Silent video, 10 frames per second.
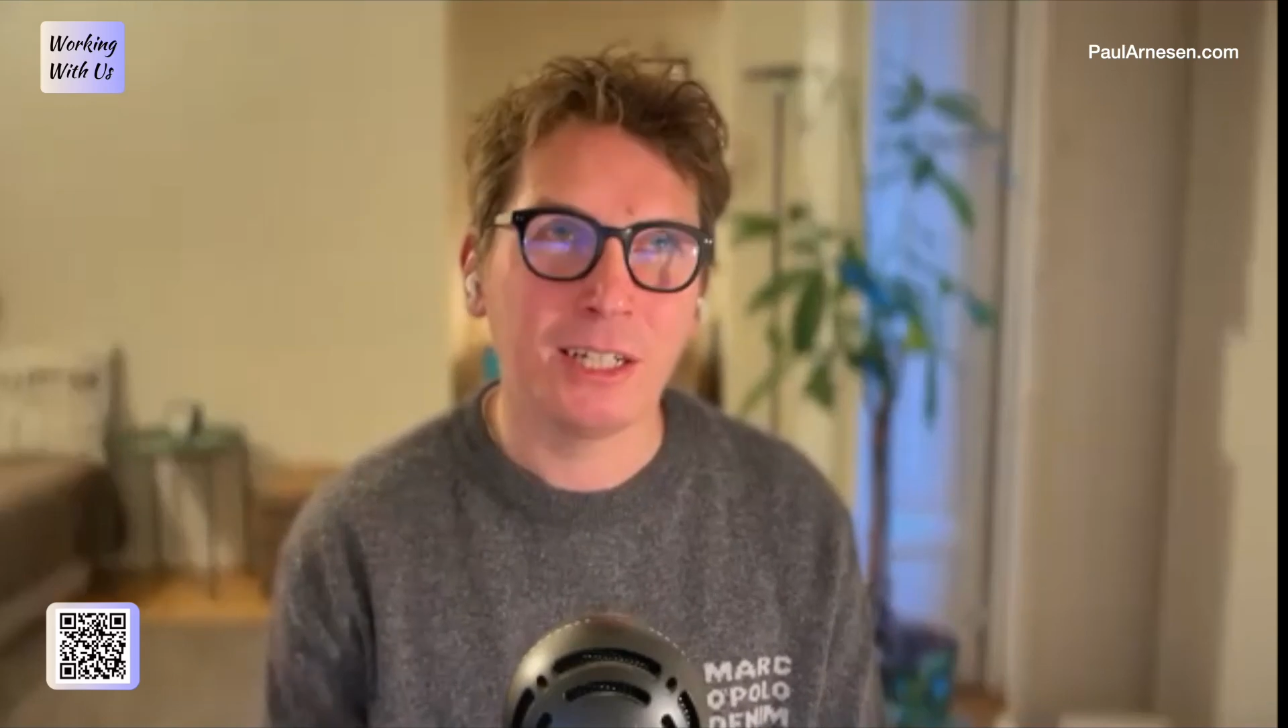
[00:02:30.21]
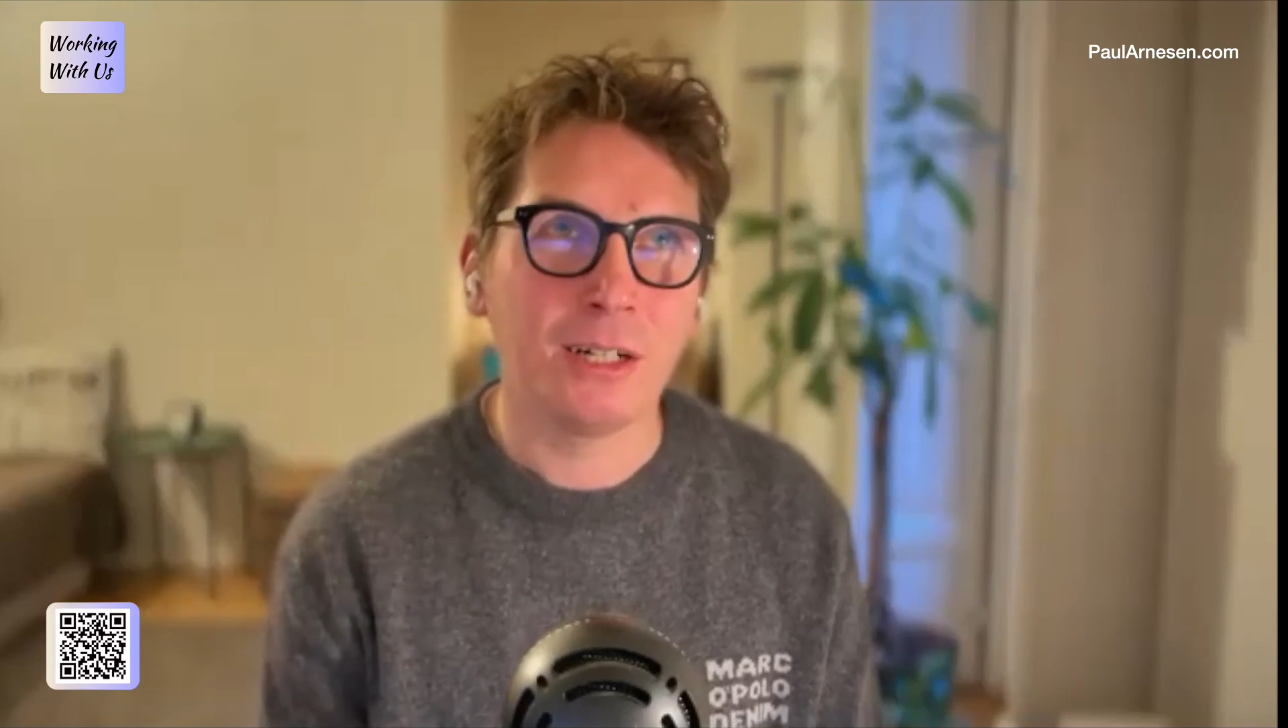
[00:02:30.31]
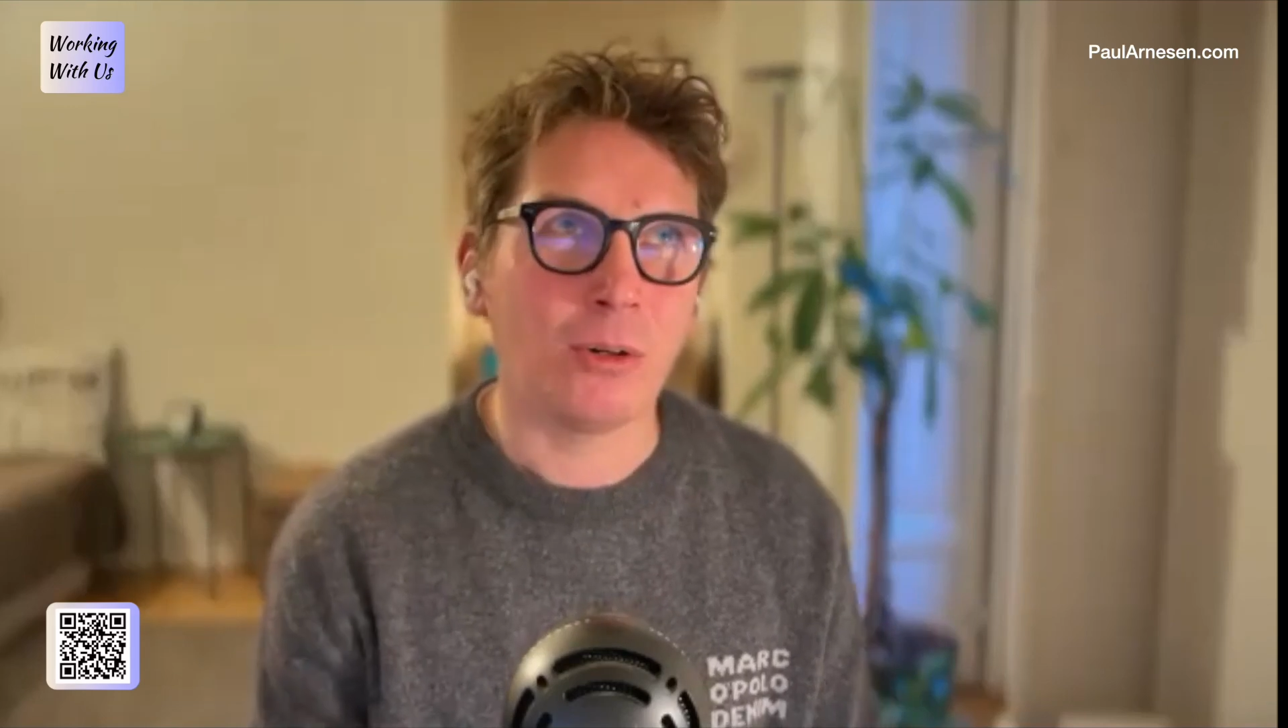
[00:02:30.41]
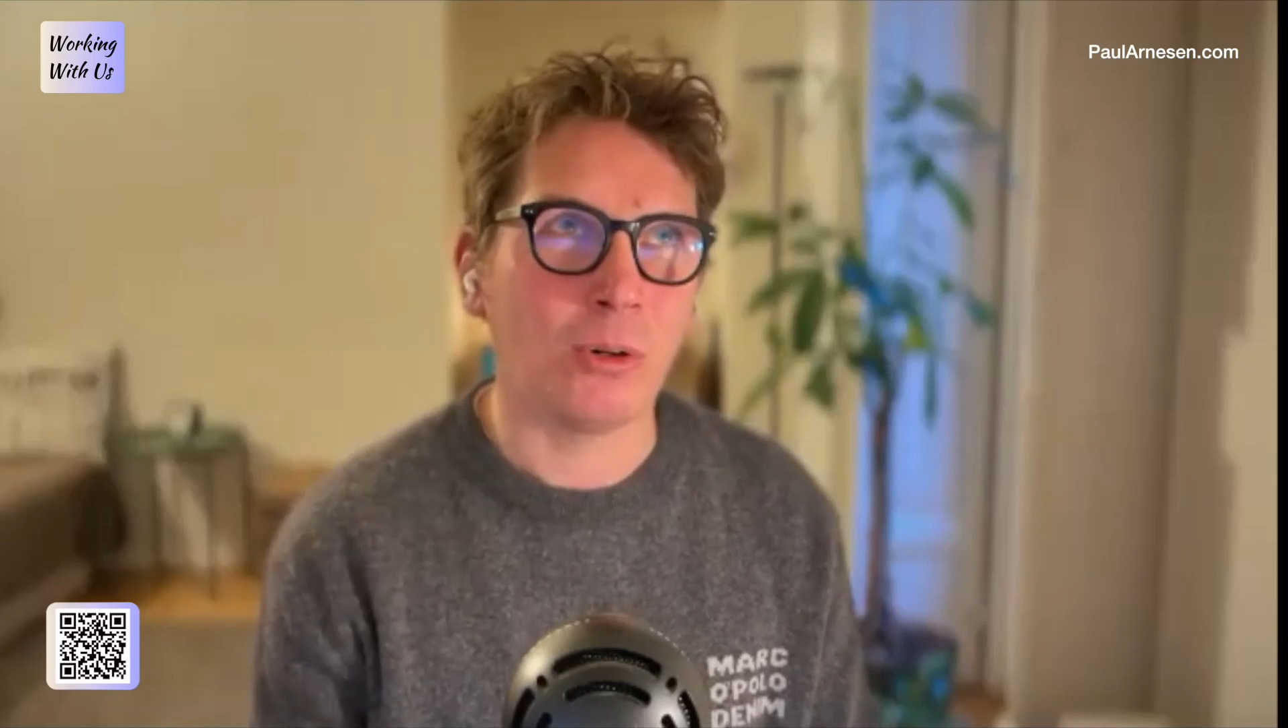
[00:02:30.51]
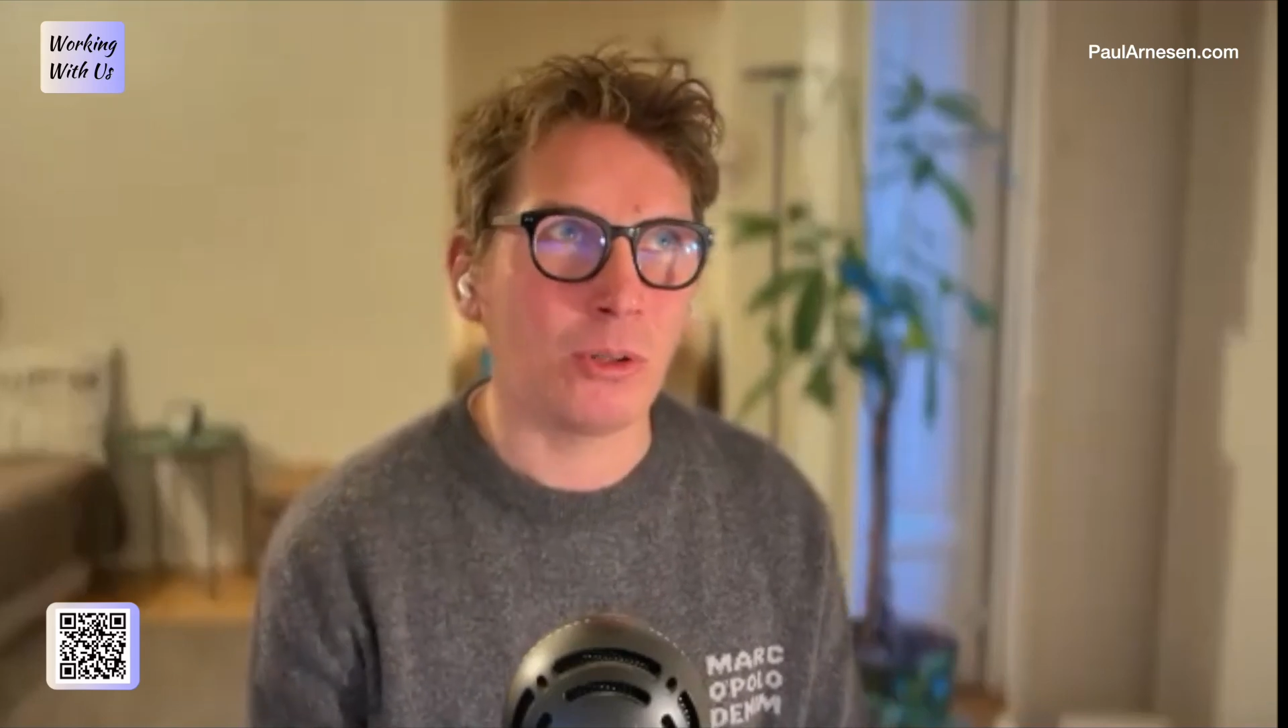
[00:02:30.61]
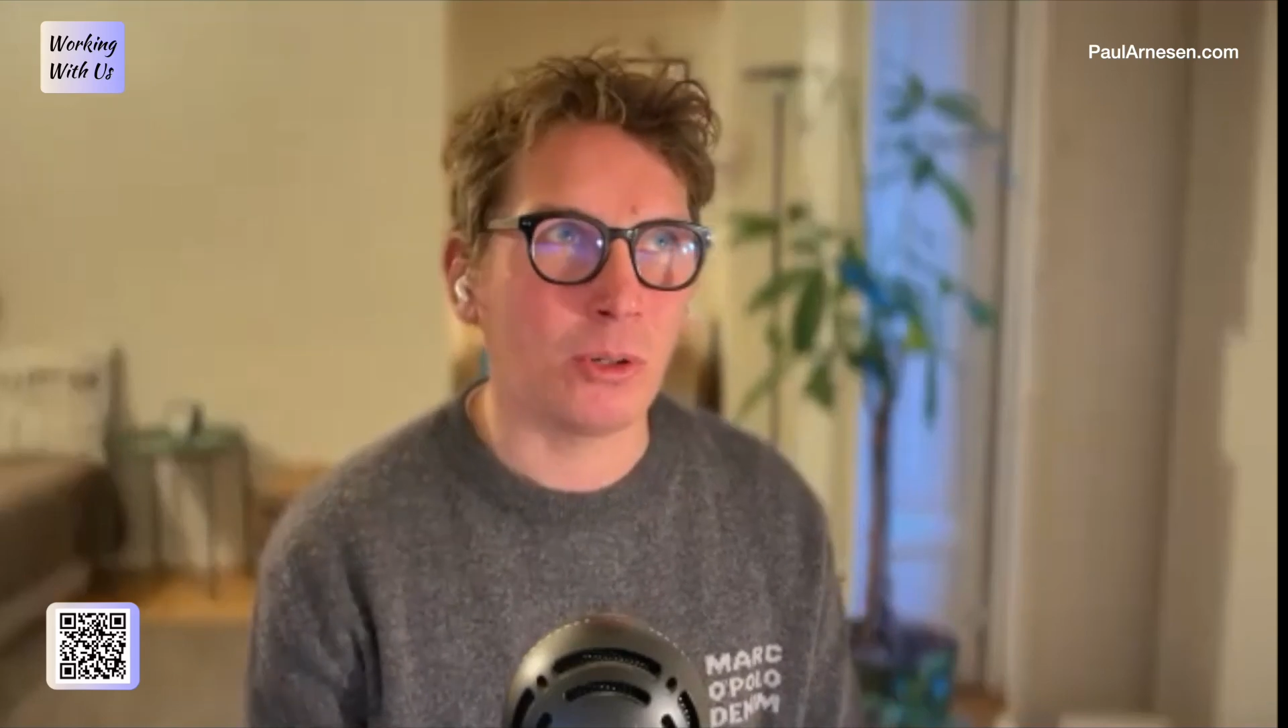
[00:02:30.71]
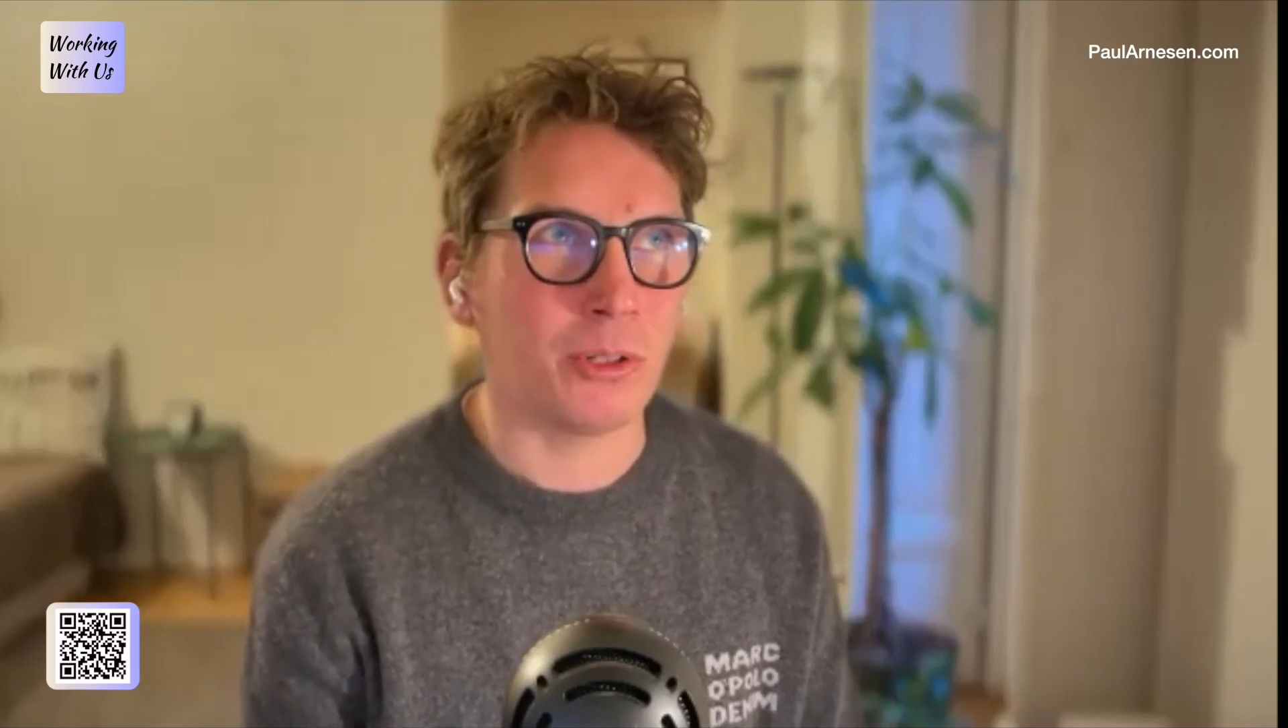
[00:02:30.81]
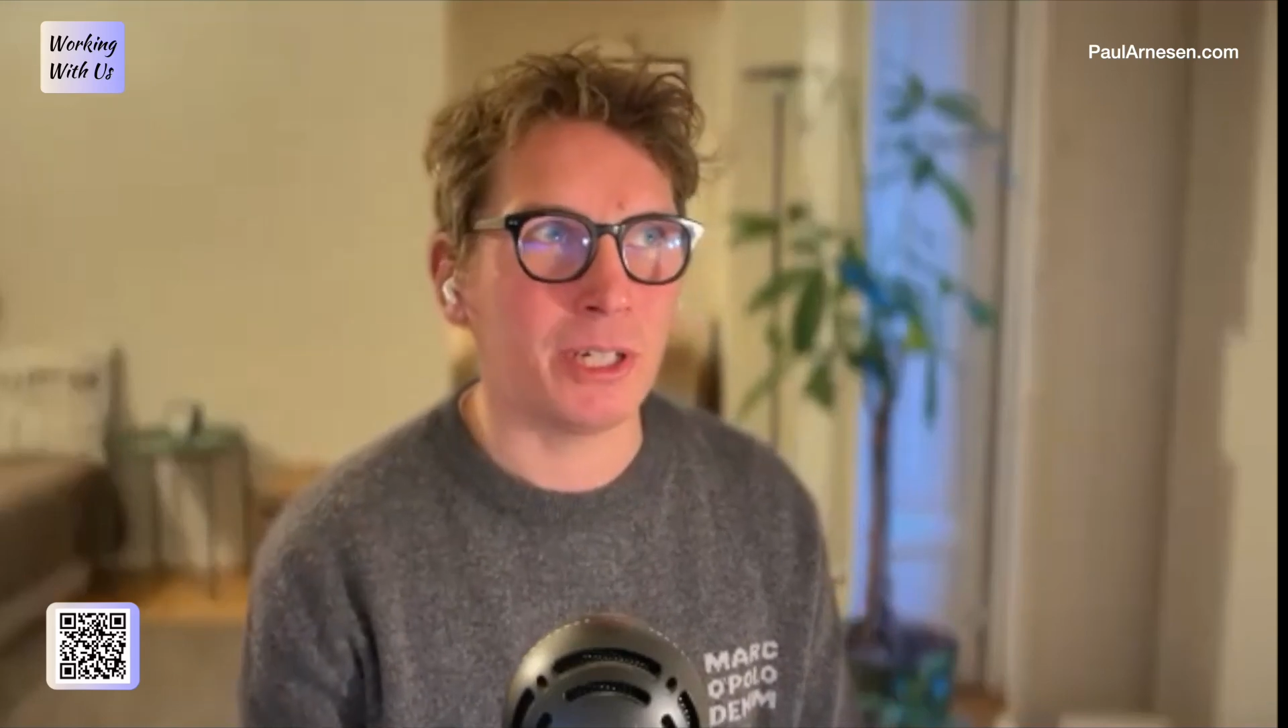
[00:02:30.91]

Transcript: although there